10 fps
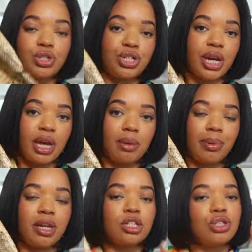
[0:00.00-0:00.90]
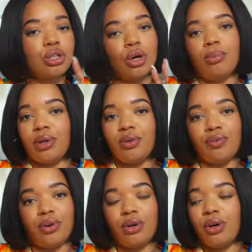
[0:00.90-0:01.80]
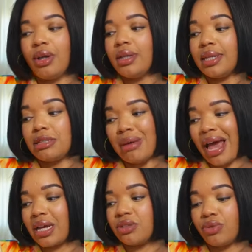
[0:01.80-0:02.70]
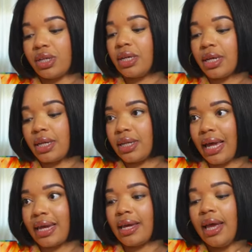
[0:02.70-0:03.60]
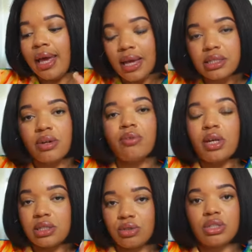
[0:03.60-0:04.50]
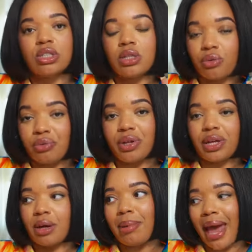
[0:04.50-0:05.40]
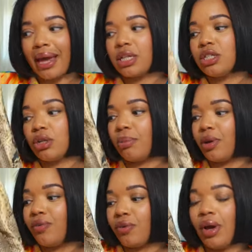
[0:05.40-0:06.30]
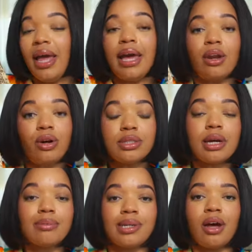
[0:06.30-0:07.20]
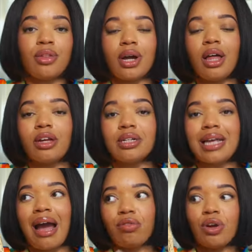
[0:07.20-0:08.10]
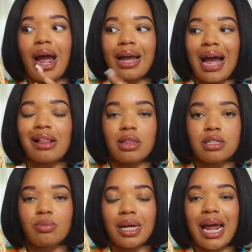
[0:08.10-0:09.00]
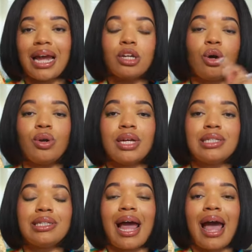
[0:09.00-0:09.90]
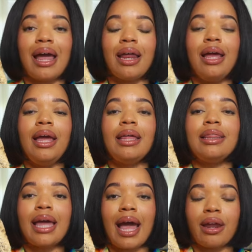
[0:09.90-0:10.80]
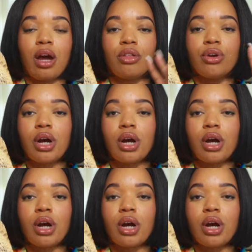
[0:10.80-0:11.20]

shape. It is so beautiful. This bag is really good. Like it's just a really good bag. It's so beautiful. And it also comes in other colors. After I got this one, I noticed that they had other